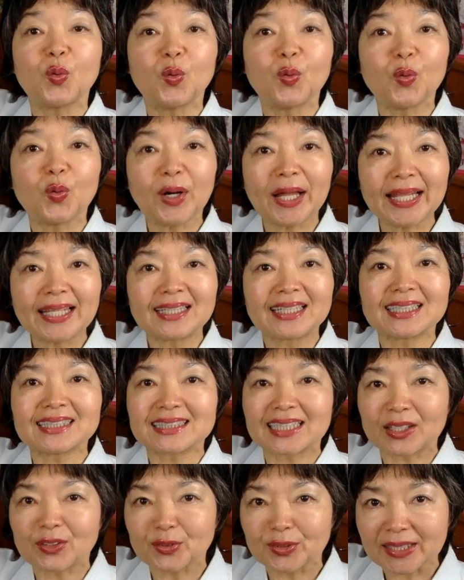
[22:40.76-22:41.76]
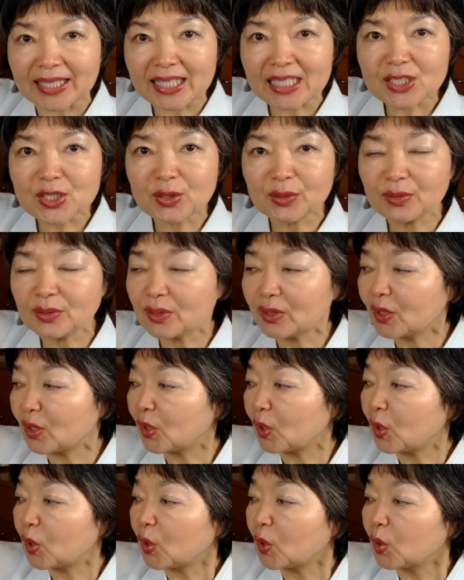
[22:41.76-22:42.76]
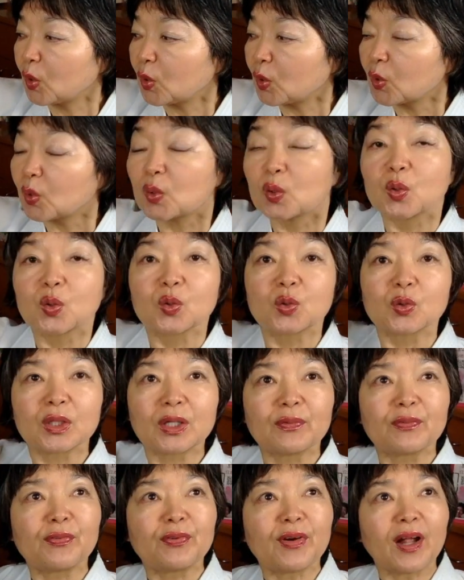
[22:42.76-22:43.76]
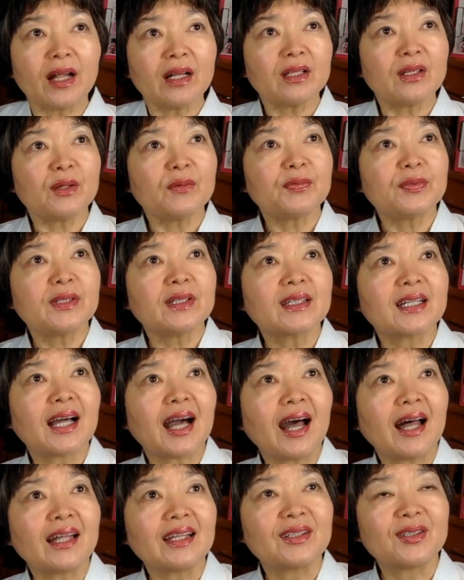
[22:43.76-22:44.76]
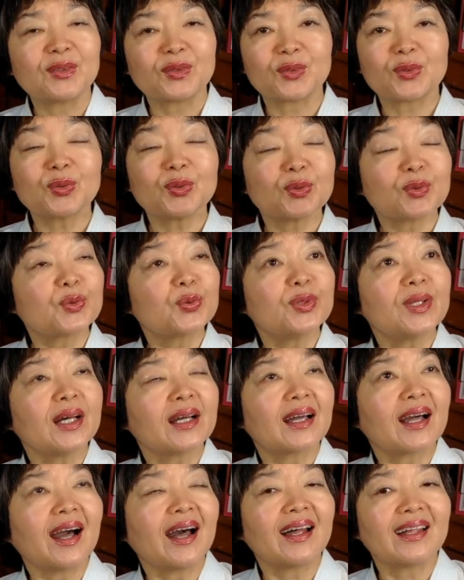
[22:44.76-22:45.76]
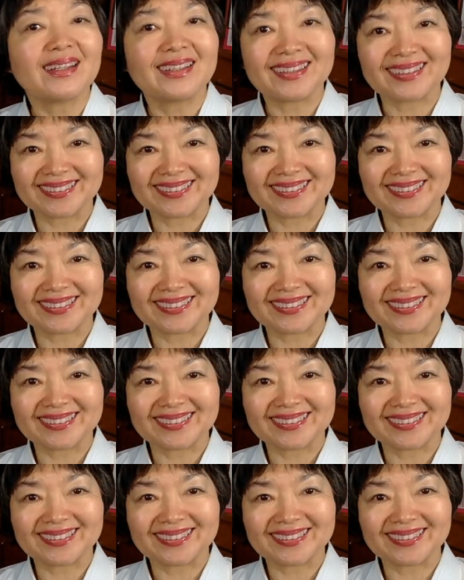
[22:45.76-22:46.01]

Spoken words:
rei, the salutation to the front of the God, to the God.